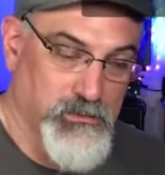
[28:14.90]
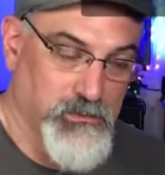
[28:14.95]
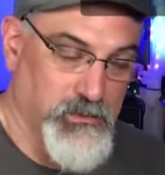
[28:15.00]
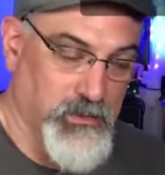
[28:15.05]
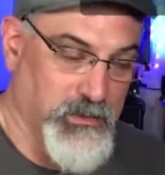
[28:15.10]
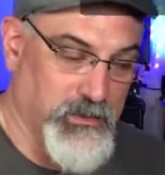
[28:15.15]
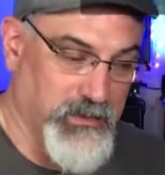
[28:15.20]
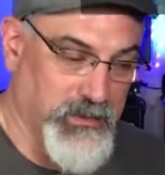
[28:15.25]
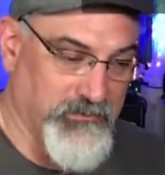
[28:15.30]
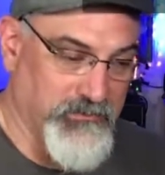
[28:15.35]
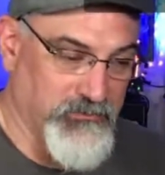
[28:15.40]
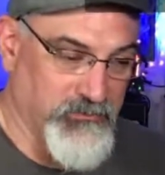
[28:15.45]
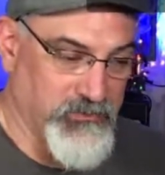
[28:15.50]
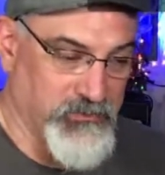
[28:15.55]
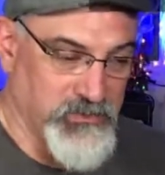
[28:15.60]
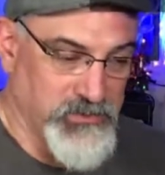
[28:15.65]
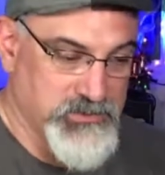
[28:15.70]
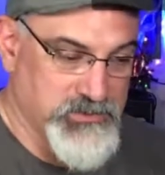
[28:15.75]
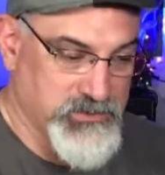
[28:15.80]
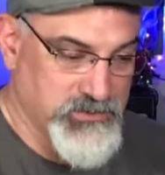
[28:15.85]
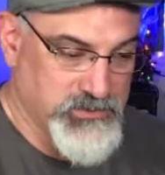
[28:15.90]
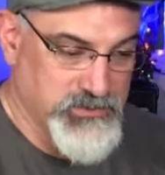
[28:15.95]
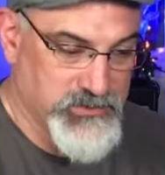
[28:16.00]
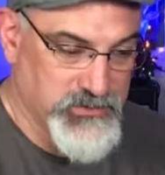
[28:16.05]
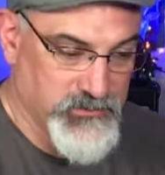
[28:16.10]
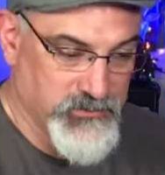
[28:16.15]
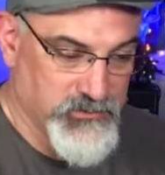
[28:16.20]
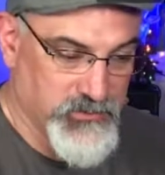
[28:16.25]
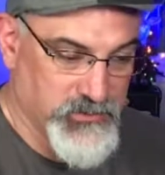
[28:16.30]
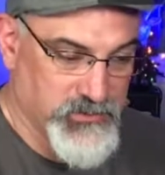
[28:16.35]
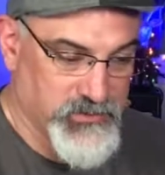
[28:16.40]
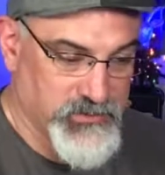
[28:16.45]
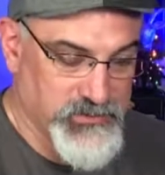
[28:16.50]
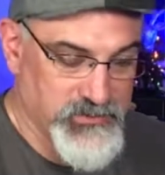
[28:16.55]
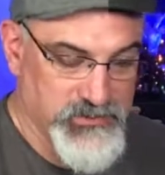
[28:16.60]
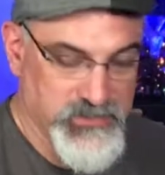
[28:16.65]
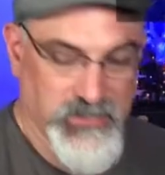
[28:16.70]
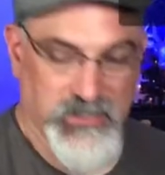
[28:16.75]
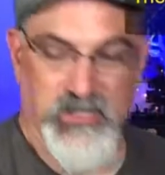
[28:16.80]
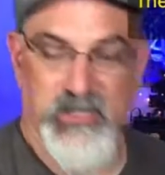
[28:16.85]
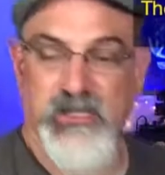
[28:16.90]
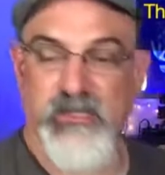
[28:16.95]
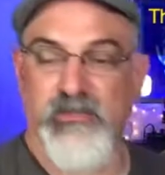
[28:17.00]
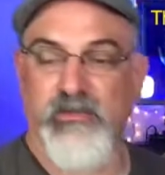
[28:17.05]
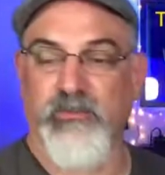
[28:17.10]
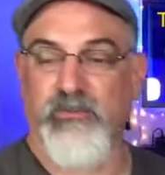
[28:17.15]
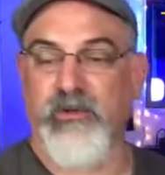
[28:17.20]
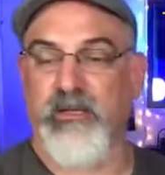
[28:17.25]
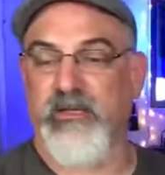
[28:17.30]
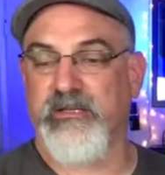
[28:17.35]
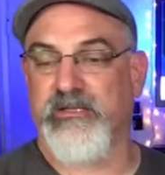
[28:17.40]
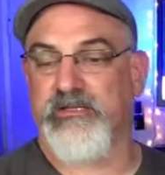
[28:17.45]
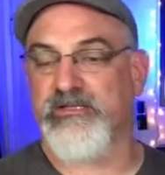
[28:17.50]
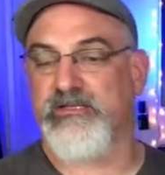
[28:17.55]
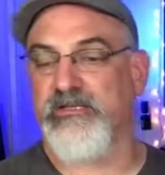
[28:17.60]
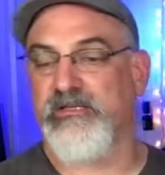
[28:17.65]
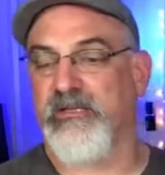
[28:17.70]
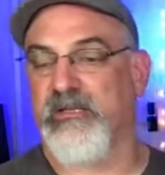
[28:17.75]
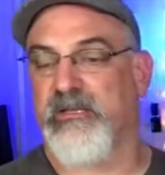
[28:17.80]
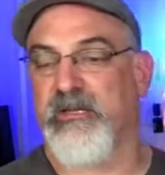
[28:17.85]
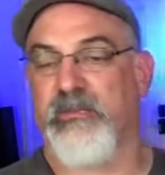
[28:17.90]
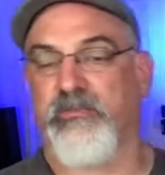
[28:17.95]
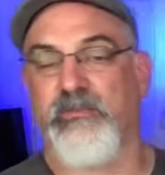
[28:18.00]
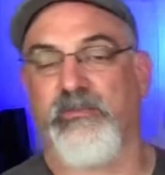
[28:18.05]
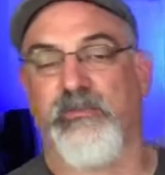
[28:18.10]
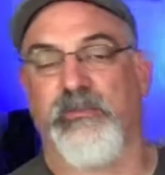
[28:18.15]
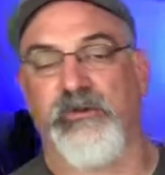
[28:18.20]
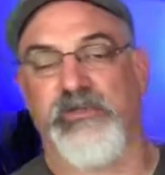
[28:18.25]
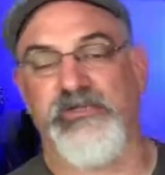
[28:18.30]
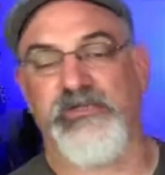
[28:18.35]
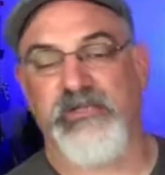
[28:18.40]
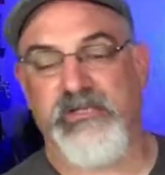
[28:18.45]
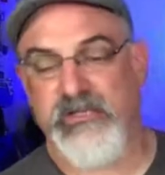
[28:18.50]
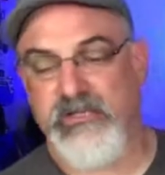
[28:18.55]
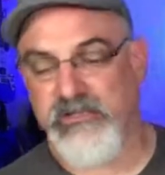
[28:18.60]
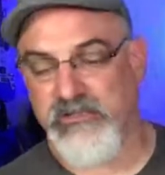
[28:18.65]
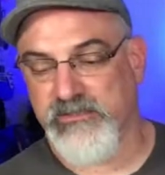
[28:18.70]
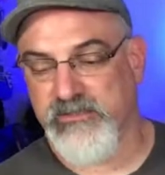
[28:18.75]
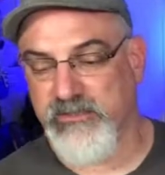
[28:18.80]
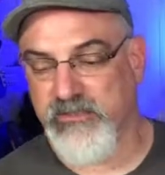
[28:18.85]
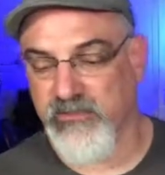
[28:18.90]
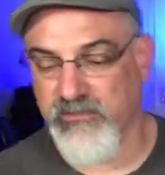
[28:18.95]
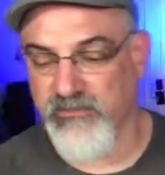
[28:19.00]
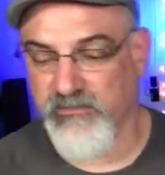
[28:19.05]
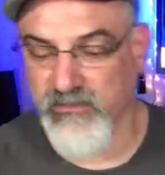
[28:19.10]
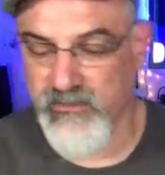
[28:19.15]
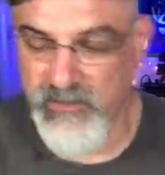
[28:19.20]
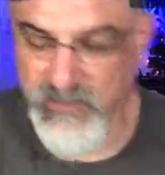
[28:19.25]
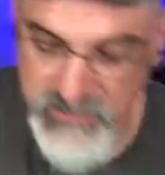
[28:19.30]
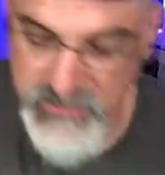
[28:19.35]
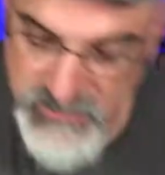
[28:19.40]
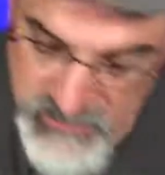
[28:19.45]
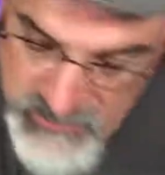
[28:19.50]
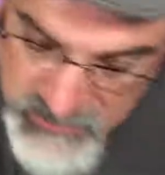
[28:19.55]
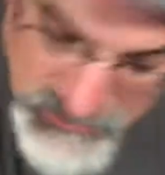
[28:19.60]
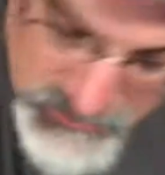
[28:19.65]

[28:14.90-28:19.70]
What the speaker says: now that I have a relationship with GNL, you're probably going to see a couple more GNLs here over the next